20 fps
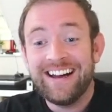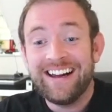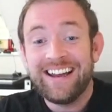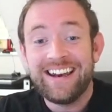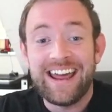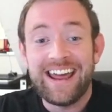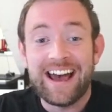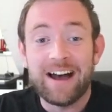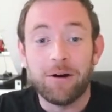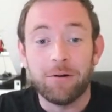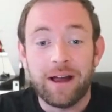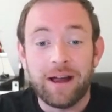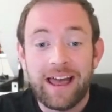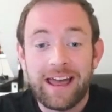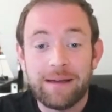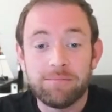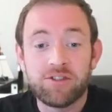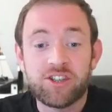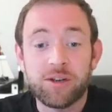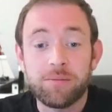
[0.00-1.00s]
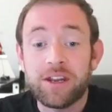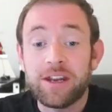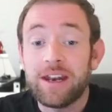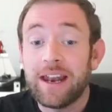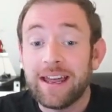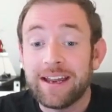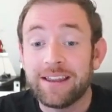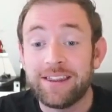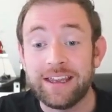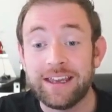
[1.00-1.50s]
Now, something
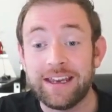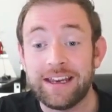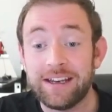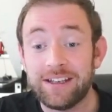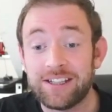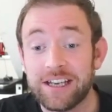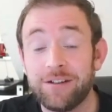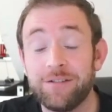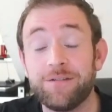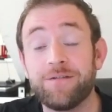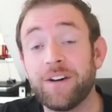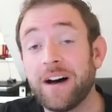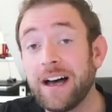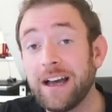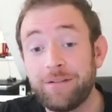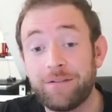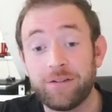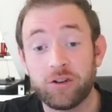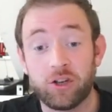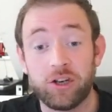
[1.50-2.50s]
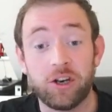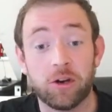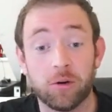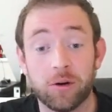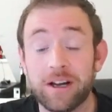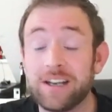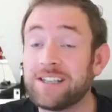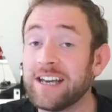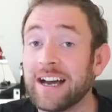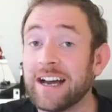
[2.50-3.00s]
like the d5, you know,
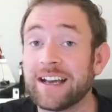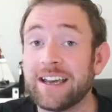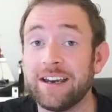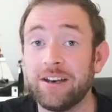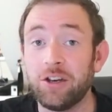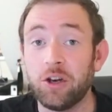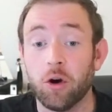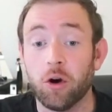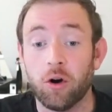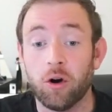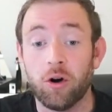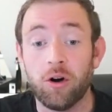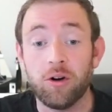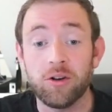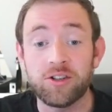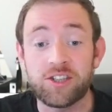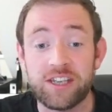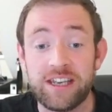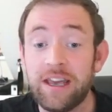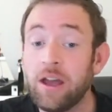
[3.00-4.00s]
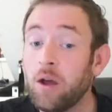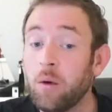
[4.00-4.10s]
attacking your horsey,